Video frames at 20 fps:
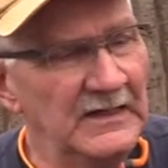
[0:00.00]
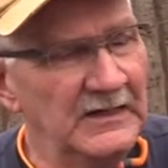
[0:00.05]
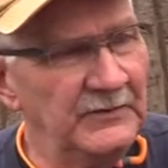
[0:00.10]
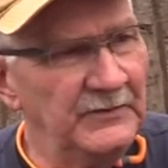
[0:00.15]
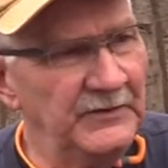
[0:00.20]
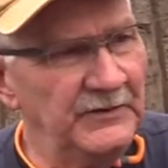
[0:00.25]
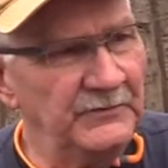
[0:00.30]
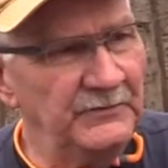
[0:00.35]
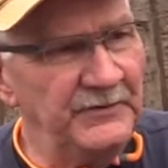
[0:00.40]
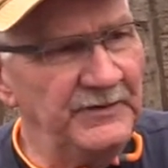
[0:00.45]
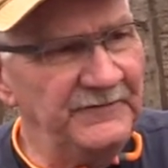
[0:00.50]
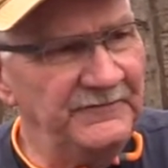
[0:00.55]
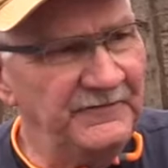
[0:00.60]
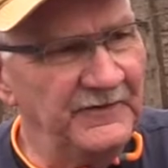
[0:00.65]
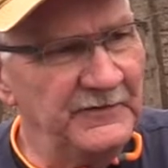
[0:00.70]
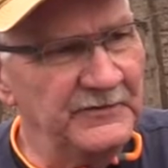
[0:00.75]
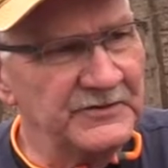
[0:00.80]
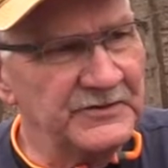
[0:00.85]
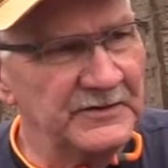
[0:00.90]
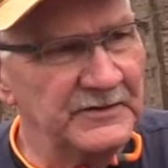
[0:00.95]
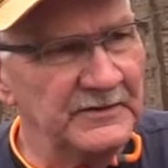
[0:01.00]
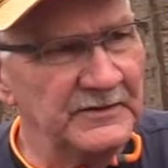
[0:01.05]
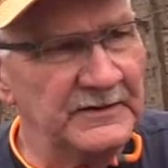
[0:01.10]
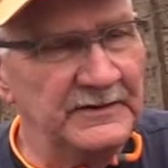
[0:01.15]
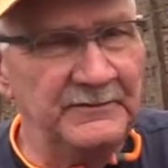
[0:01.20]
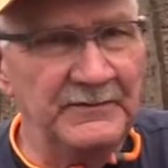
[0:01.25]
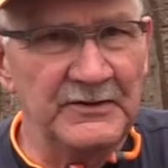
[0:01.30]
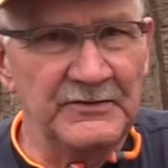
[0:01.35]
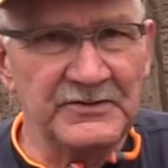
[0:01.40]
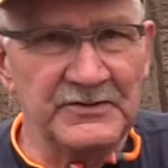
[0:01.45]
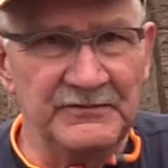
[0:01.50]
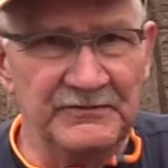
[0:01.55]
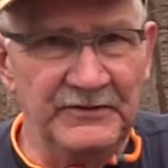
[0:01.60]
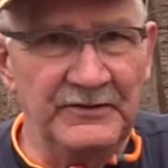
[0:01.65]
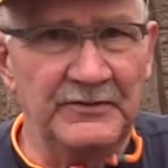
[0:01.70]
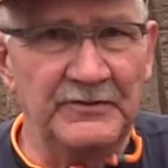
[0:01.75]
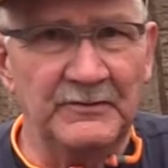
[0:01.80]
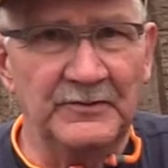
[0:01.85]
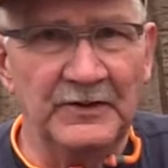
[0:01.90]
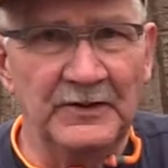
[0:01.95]
we folks that are, and most of
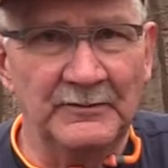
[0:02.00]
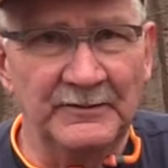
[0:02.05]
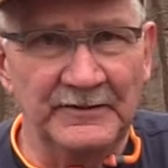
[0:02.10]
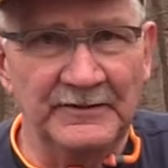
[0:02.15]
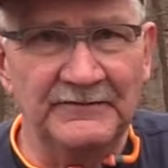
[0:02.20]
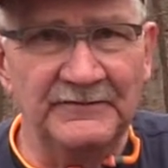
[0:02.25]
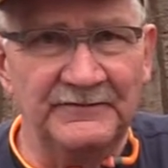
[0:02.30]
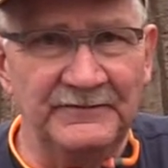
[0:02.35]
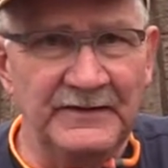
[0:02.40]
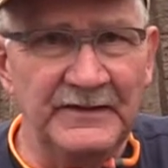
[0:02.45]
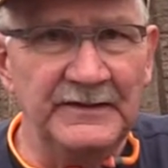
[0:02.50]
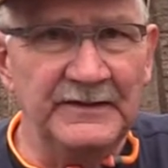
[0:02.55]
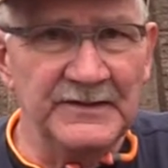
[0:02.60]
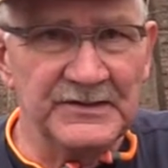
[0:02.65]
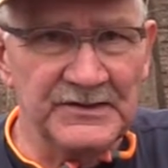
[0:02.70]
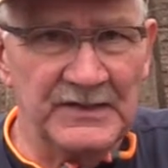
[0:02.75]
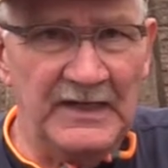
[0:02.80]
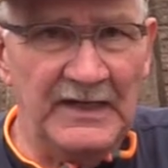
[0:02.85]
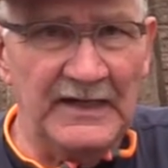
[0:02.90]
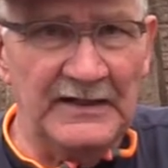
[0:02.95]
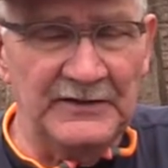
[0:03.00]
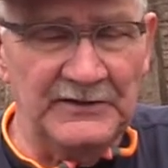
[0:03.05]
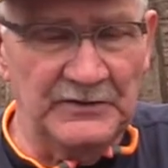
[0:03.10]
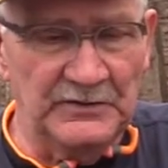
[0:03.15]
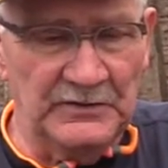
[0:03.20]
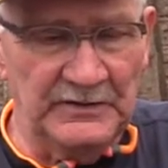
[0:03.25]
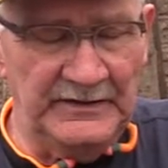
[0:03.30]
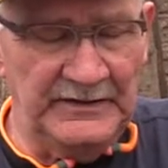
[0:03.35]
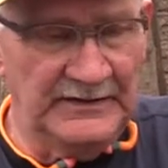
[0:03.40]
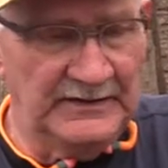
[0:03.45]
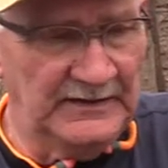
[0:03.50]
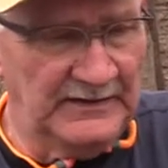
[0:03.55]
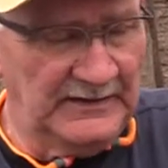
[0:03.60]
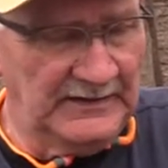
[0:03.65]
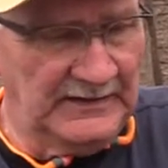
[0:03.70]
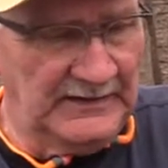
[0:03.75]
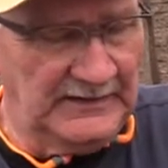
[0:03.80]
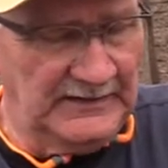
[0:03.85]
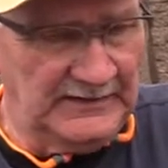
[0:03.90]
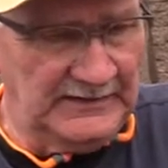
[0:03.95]
you probably in this category,
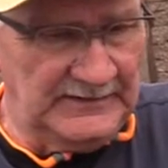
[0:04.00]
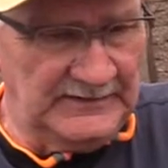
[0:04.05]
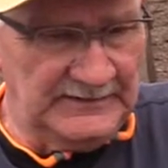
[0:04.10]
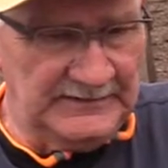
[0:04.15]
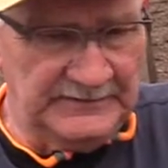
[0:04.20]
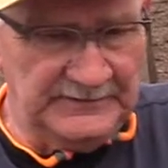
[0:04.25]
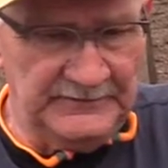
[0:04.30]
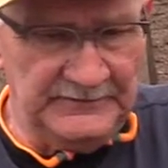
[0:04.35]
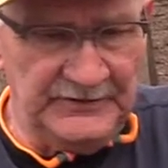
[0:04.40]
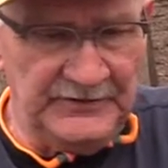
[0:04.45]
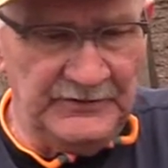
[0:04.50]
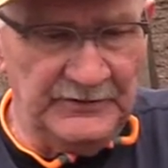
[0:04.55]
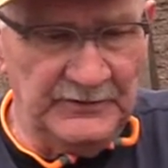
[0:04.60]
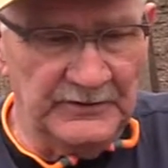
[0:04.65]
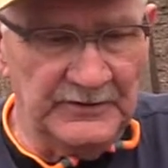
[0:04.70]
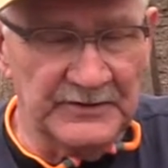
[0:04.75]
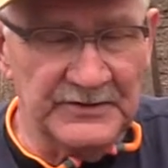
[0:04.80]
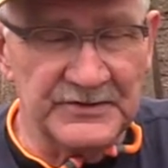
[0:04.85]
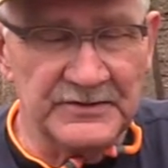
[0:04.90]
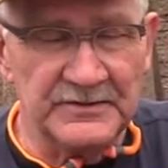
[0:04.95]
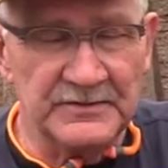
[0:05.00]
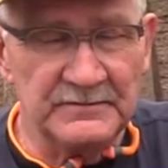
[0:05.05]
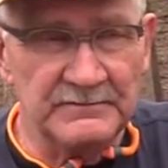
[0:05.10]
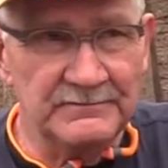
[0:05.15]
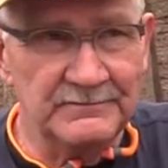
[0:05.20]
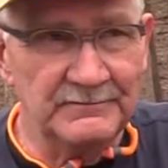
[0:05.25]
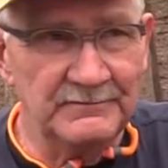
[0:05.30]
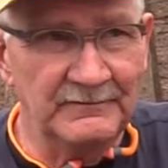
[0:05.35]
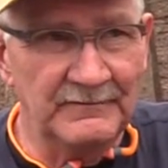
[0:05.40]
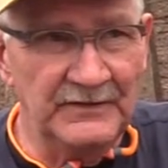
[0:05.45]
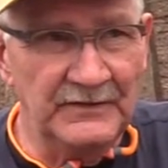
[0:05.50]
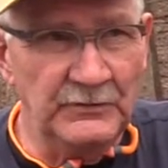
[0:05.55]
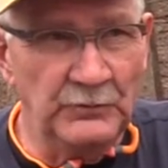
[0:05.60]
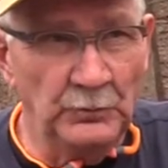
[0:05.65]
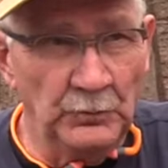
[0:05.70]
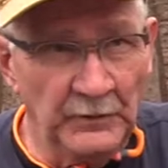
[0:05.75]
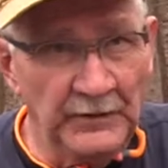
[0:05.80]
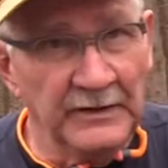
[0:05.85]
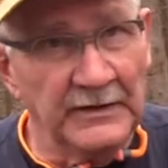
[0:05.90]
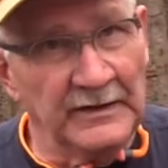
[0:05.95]
you
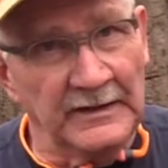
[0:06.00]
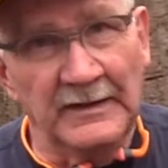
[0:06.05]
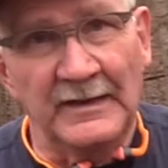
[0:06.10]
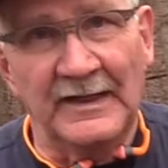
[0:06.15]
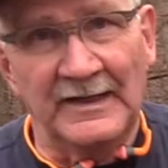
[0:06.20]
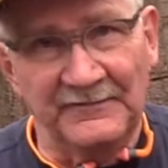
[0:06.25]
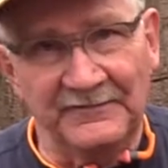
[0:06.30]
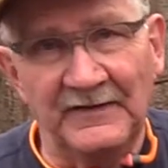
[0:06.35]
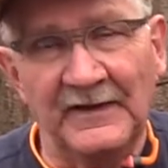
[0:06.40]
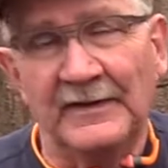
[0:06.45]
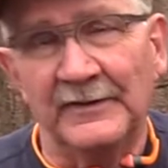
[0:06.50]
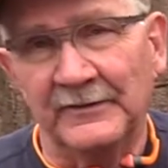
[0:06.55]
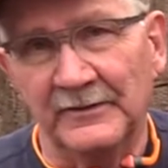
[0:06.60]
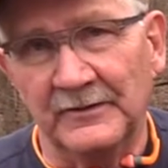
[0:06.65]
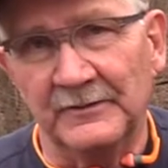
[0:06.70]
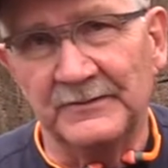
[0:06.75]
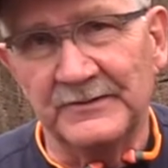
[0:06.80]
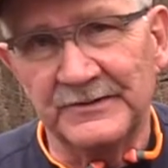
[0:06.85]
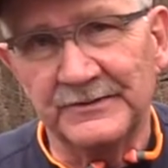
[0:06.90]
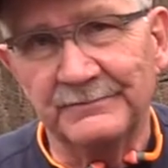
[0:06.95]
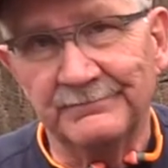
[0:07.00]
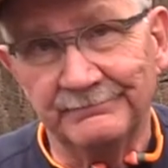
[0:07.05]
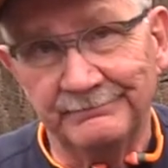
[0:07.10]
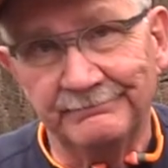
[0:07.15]
really like firearms.